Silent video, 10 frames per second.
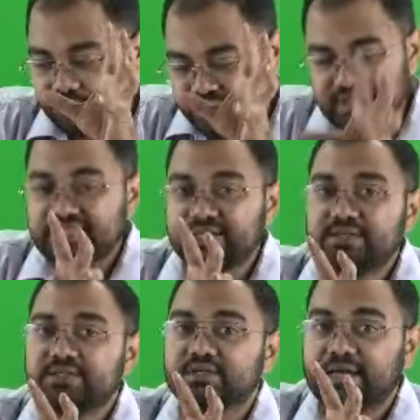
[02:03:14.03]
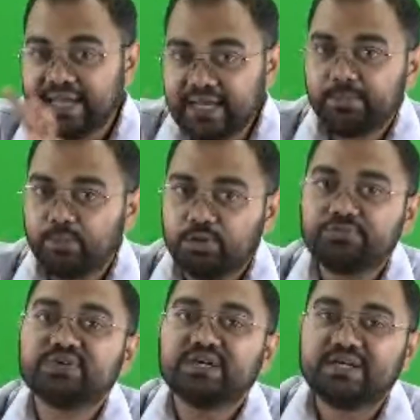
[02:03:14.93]
with the help
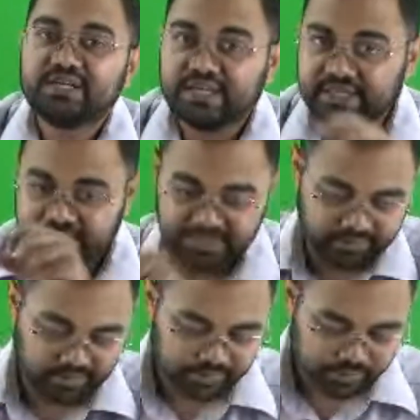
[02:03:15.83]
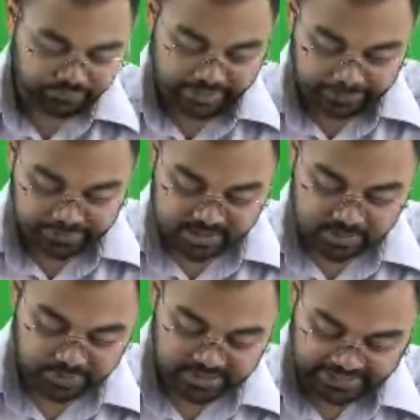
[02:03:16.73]
of tunneling. So one
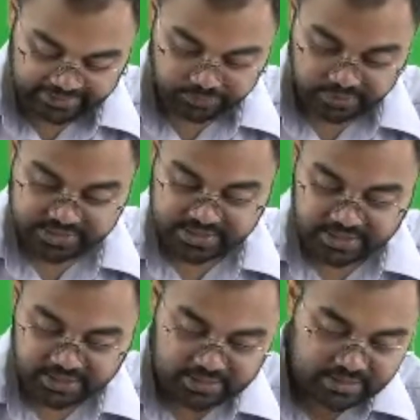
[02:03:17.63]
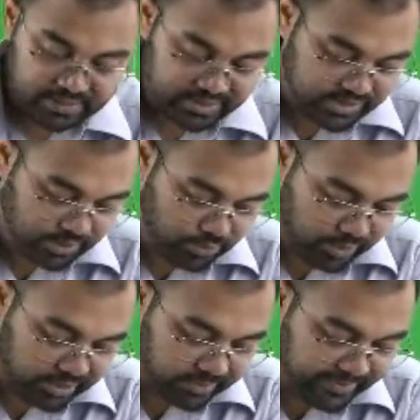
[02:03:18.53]
principle that works here is the
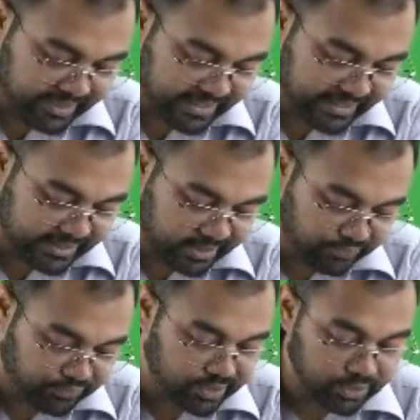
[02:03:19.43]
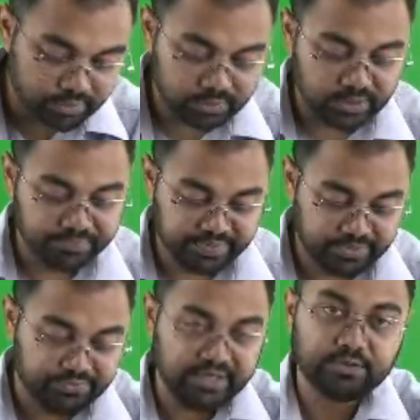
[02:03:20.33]
quantum mechanical
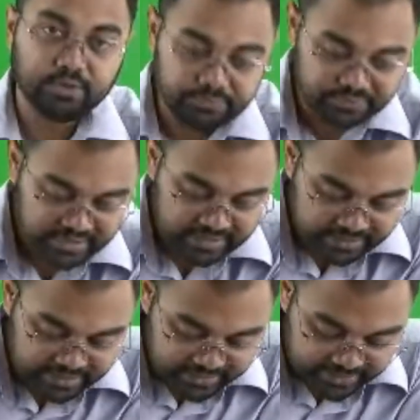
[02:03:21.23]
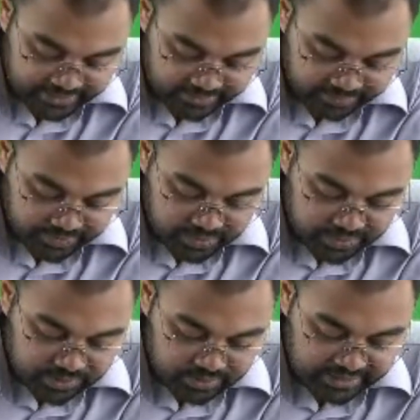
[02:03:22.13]
effect of tunneling.
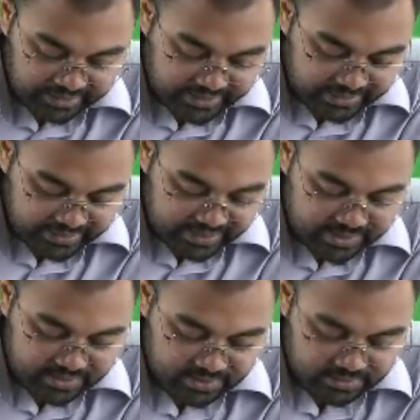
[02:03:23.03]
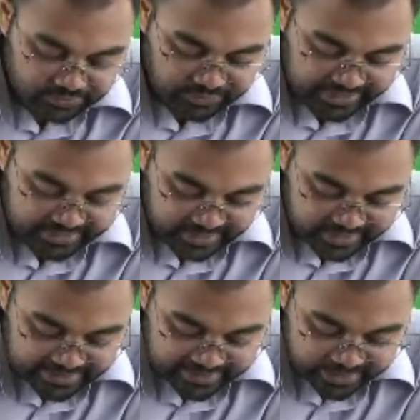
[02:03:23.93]
So tunneling is the fact
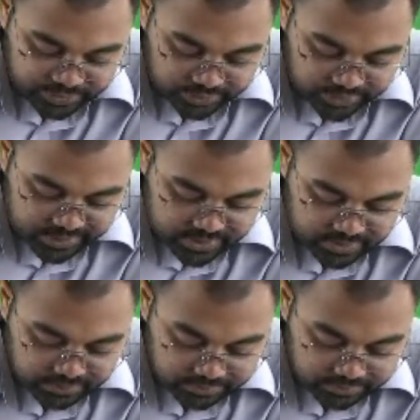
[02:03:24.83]
that electrons